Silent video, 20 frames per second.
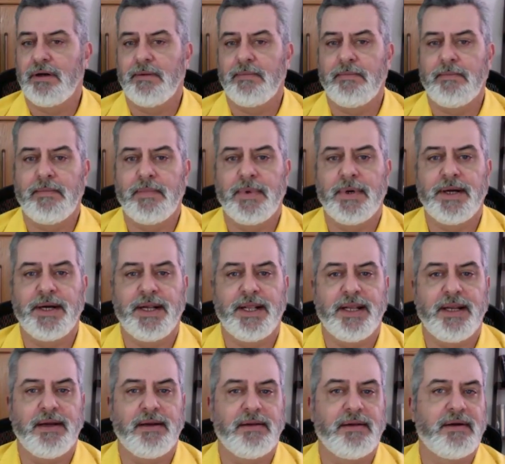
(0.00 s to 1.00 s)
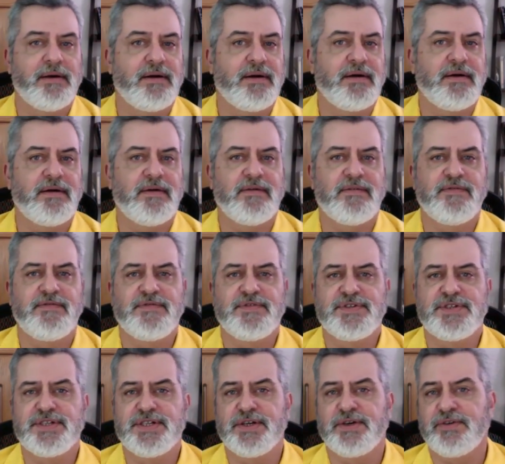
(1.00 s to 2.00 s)
money, love,
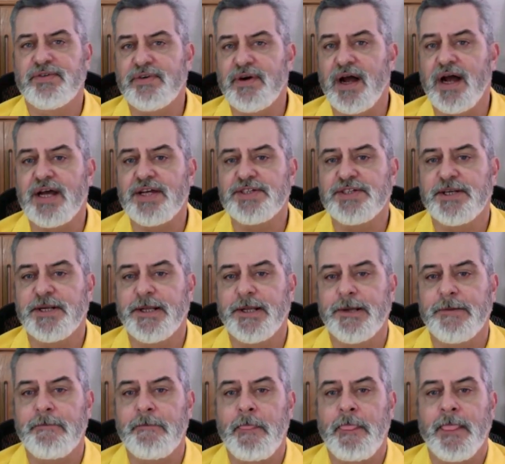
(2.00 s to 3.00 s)
generosity,